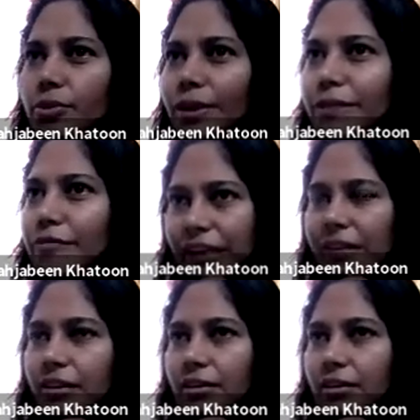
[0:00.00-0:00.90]
because
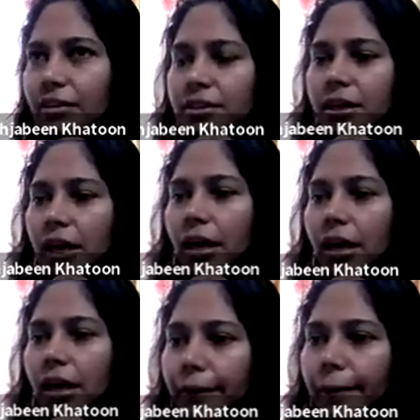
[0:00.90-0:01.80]
during winters,
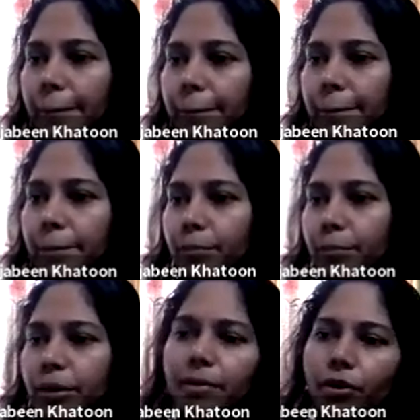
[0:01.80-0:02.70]

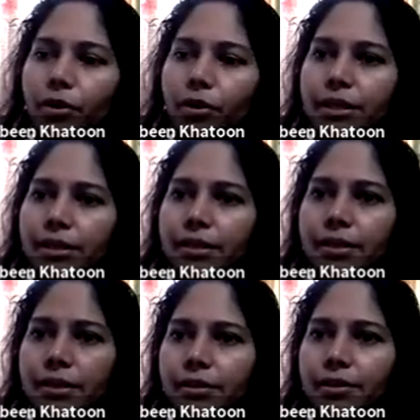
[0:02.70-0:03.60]
um, people
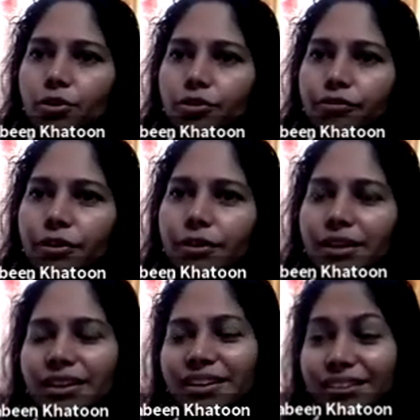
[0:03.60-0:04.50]
normally uh, go
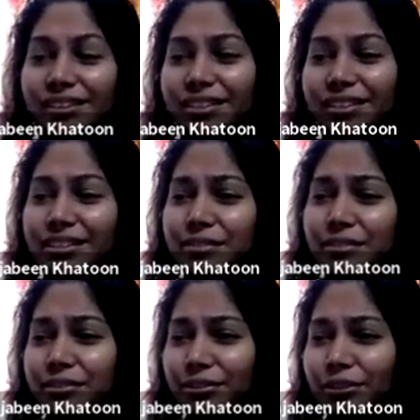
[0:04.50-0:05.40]
for uh,
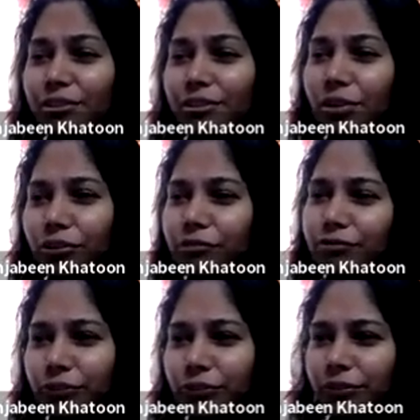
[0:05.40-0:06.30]
it's a uh,
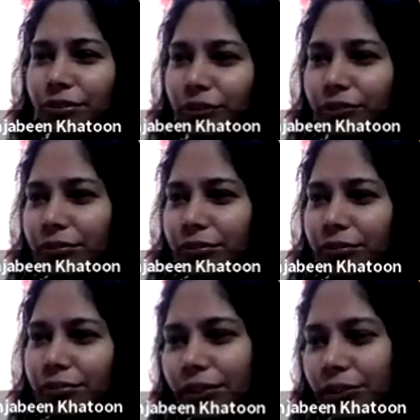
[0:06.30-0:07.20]
lot of uh, you
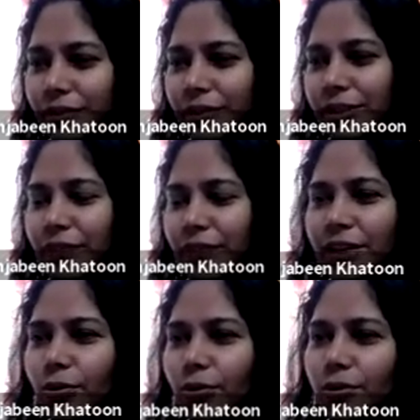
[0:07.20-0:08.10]
know uh,
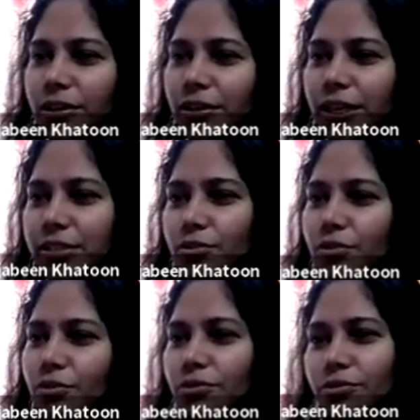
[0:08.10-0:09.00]
it's very cold
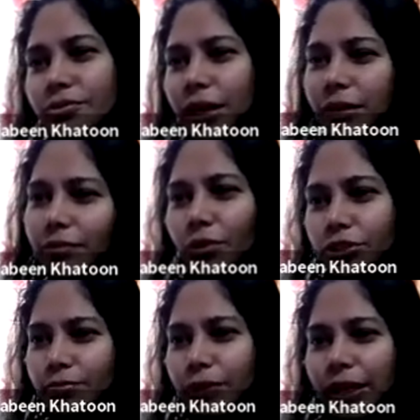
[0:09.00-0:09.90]
let's go
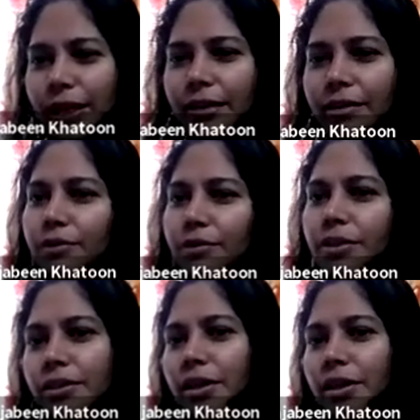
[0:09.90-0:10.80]
and wash my
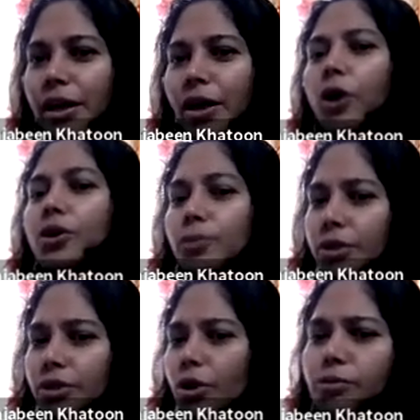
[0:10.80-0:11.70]
hair with the
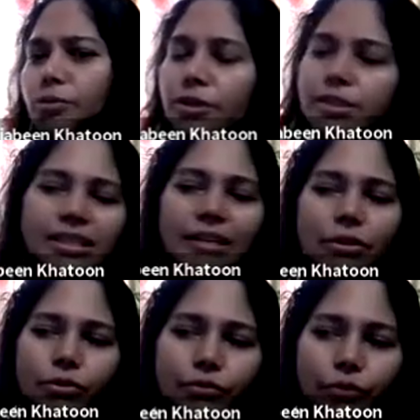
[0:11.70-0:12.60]
hot water hot water
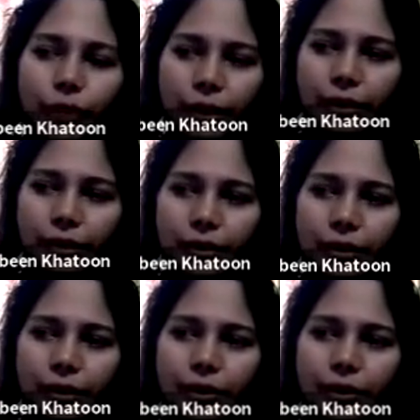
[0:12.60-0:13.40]
is never good oh. for hair